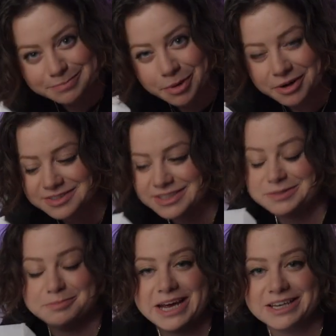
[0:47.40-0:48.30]
box
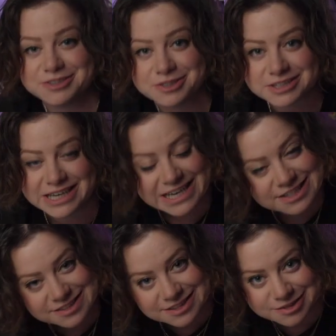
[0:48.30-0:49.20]
is made so you can
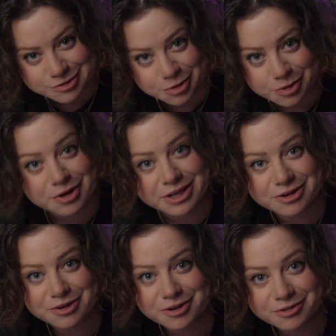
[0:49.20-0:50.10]
easily store
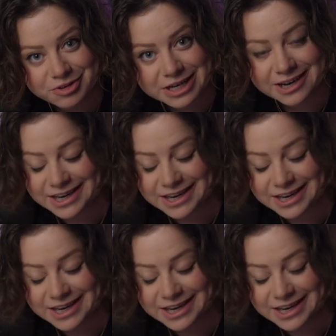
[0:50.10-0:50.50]
your VR